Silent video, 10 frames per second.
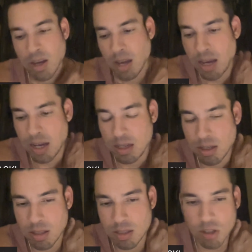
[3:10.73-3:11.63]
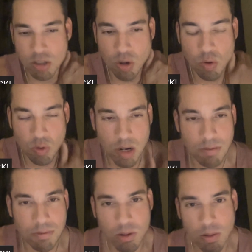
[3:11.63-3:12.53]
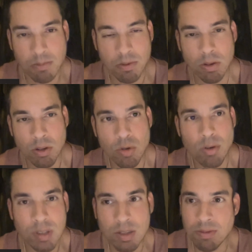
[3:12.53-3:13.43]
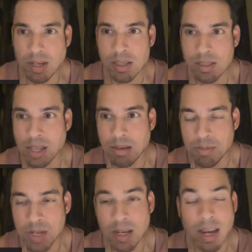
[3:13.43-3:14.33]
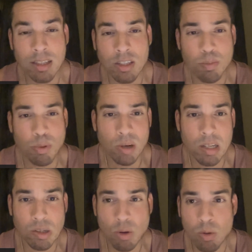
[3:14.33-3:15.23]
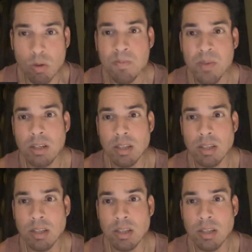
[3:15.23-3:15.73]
And this is so great for UFC fans like me and the sport as a whole